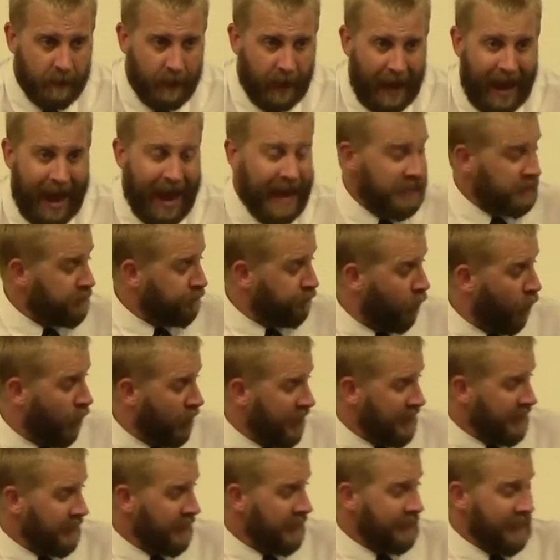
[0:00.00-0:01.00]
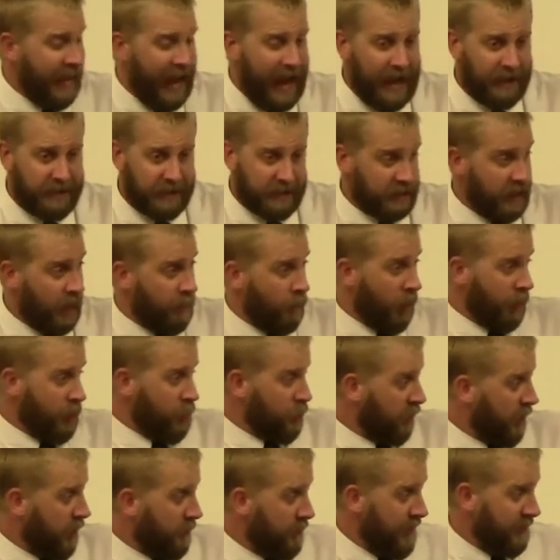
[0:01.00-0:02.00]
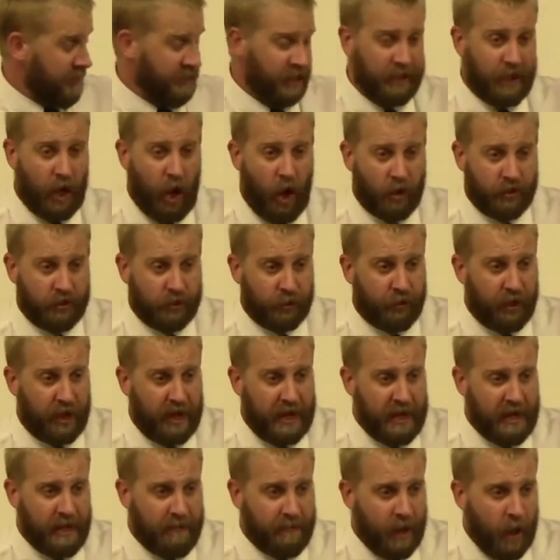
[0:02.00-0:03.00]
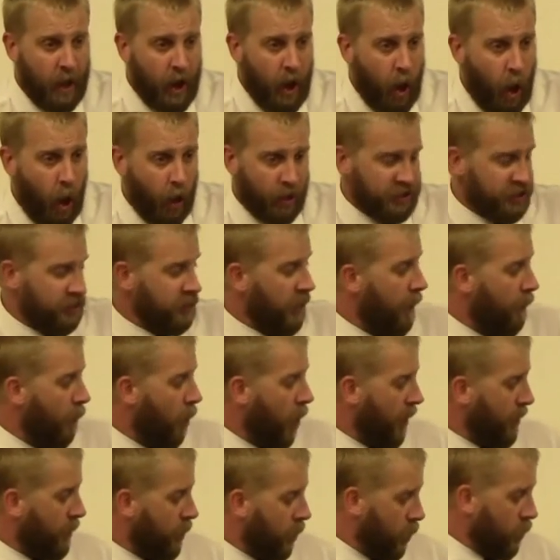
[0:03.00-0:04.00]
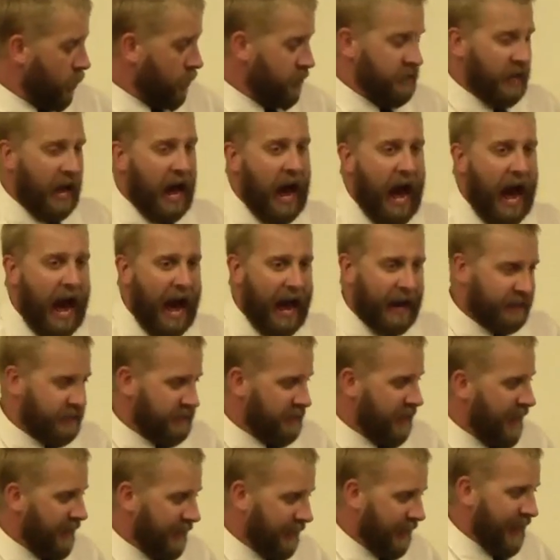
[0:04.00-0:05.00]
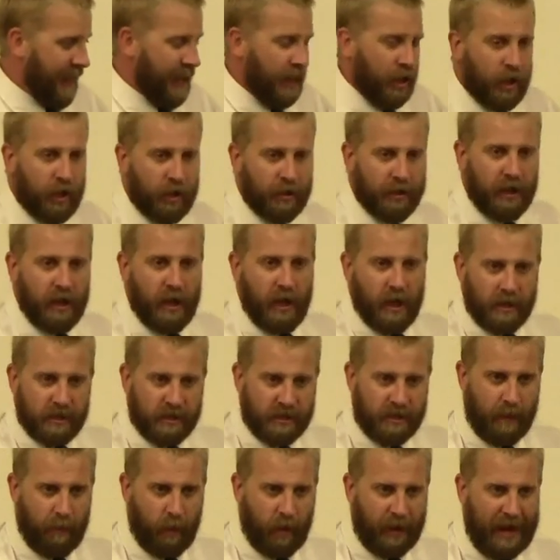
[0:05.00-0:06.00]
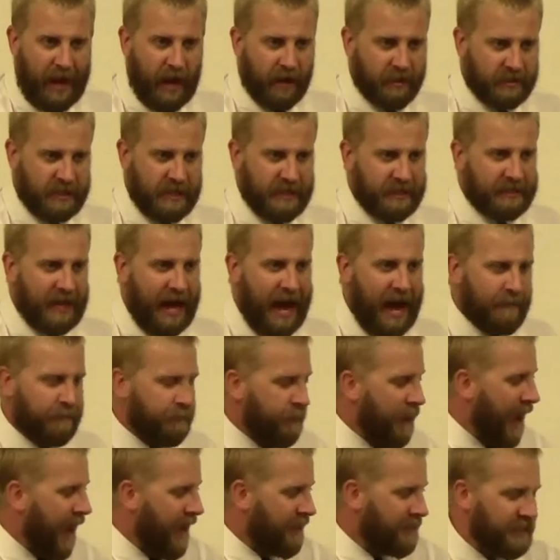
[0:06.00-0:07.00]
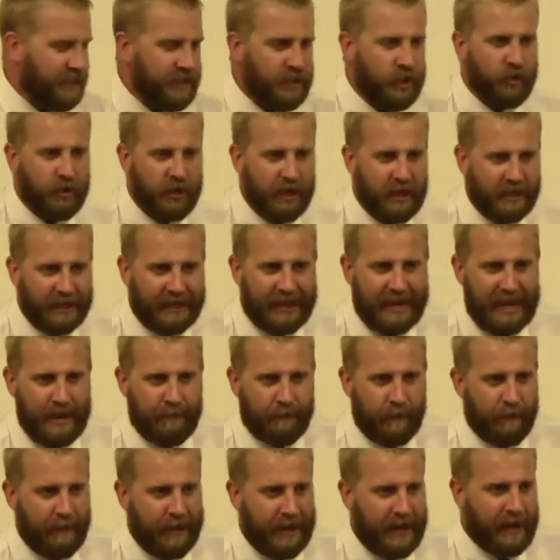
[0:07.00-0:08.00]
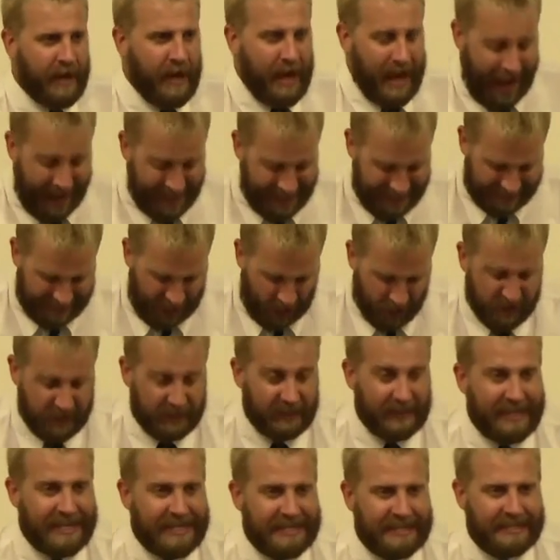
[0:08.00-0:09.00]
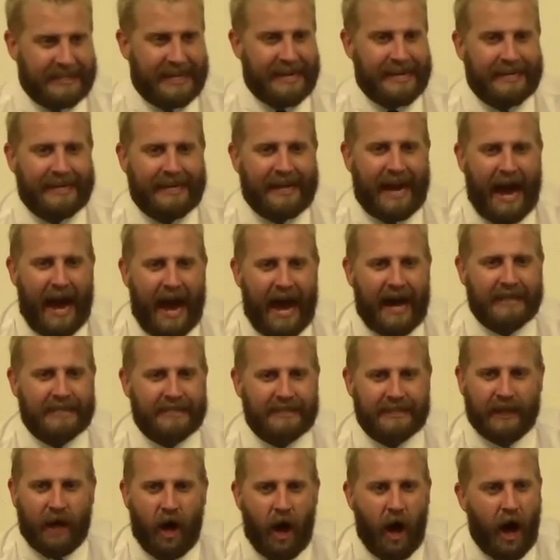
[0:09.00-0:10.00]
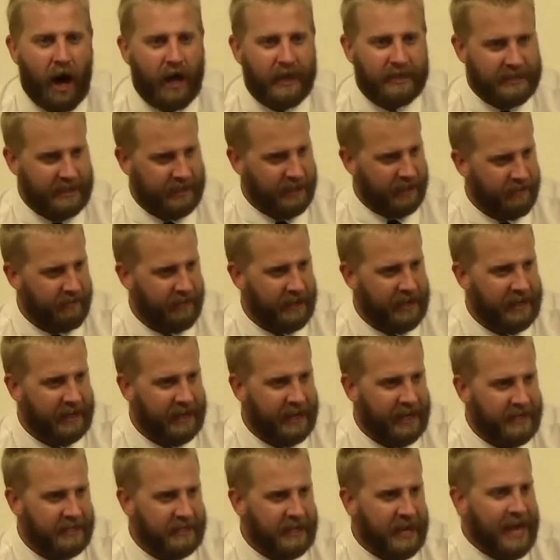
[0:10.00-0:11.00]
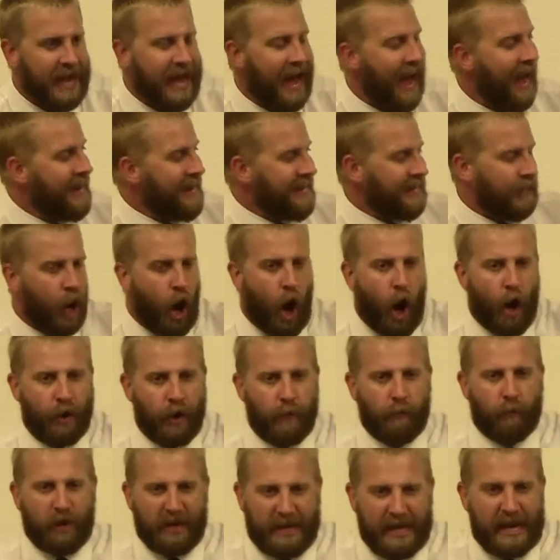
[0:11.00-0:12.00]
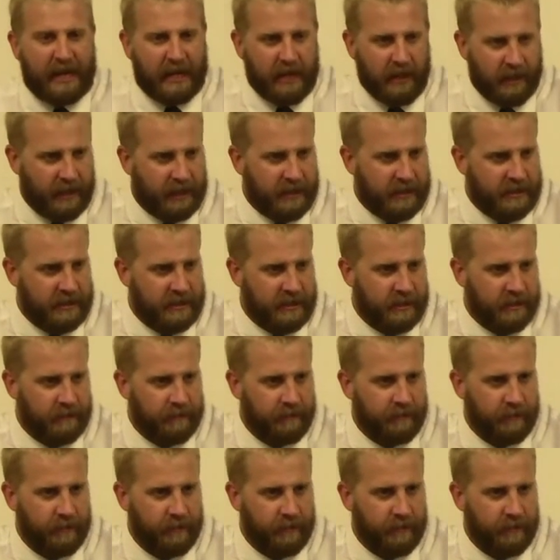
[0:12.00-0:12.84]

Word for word: as putting to death someone who commits adultery or someone whose ox had killed someone else in time past and you didn't keep him in. And he starts listing God's laws in Leviticus and he called them ridiculous.